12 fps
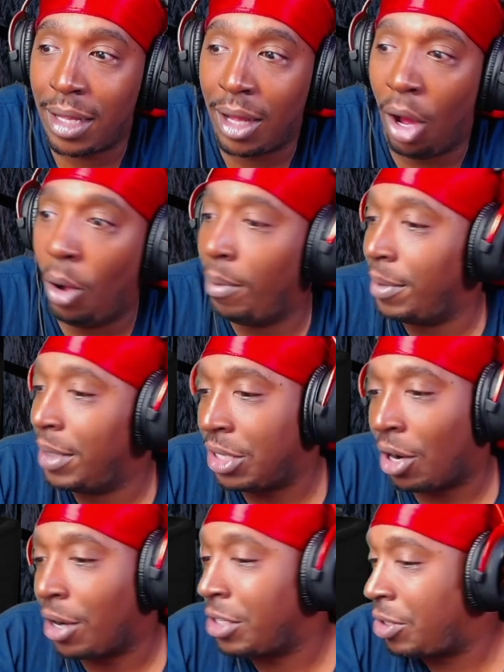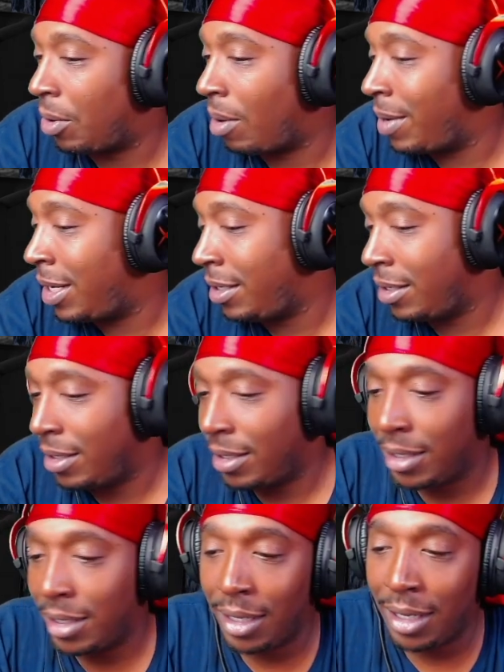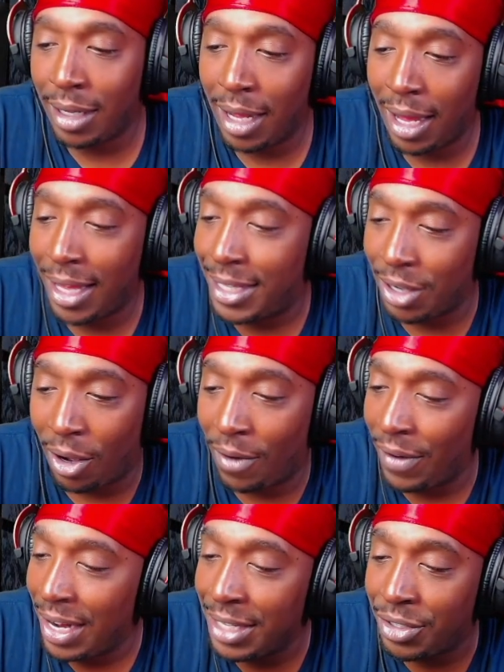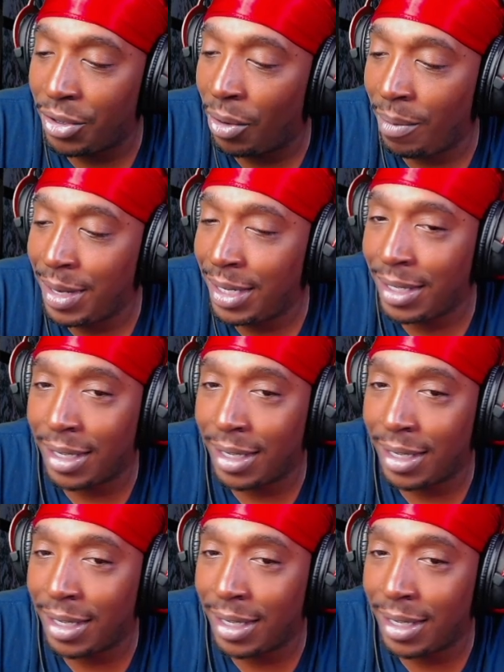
Oh, it's already storming. It's already storming.